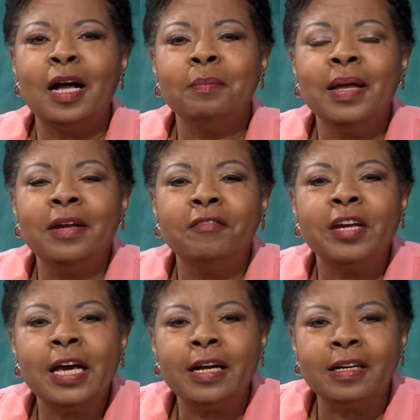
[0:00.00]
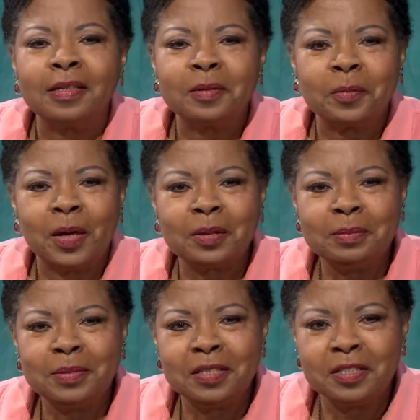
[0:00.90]
I'm Henrietta.
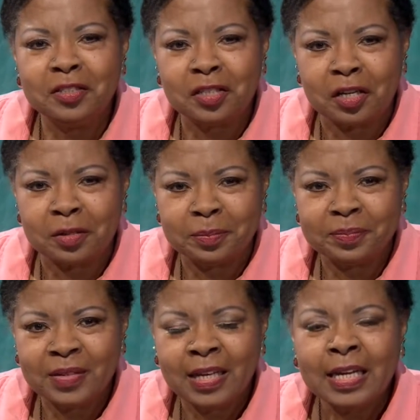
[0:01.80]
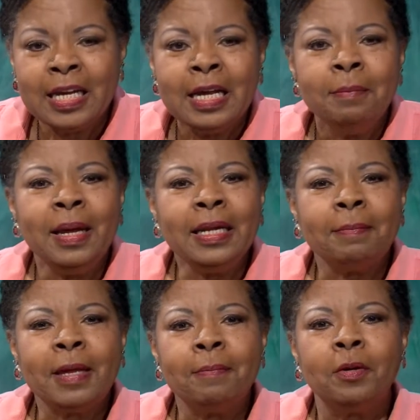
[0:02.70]
Welcome to the show. Many
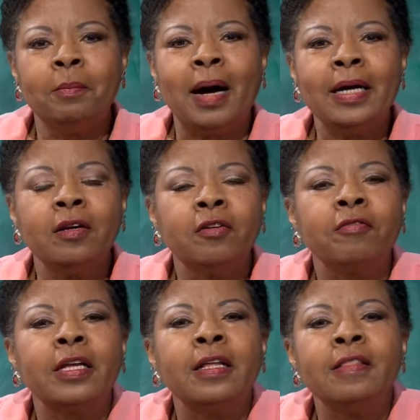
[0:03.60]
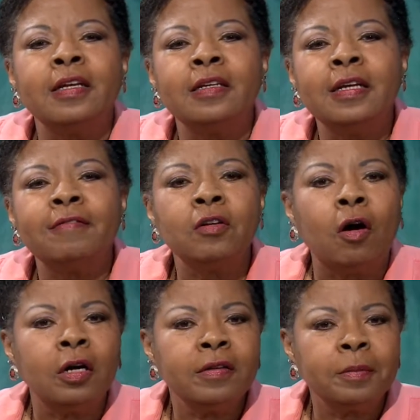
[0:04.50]
people might agree that given
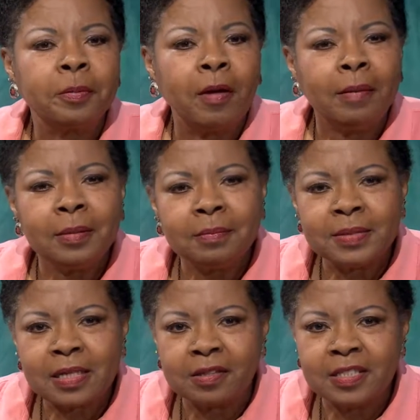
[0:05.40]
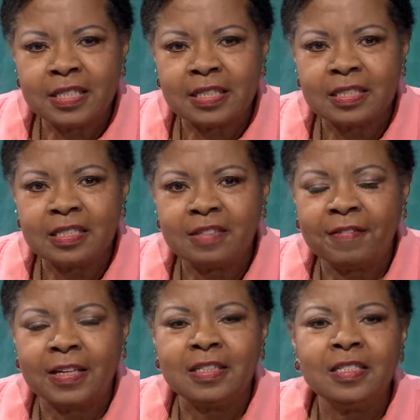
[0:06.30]
all of the problems our cities
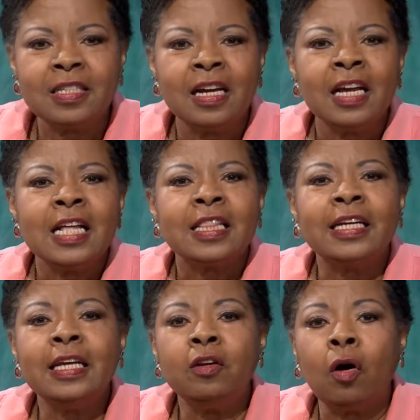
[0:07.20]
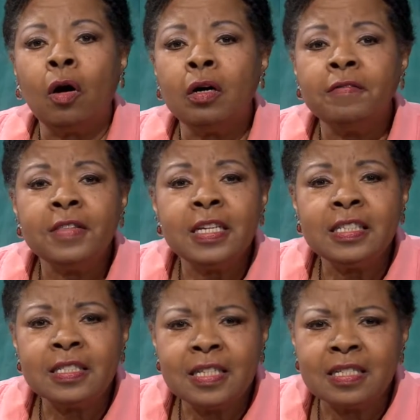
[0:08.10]
face, they need all of the
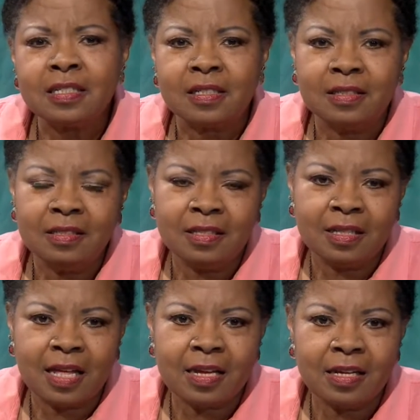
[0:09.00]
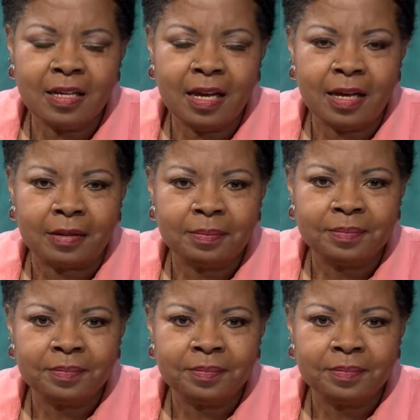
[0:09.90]
assistance that they can get.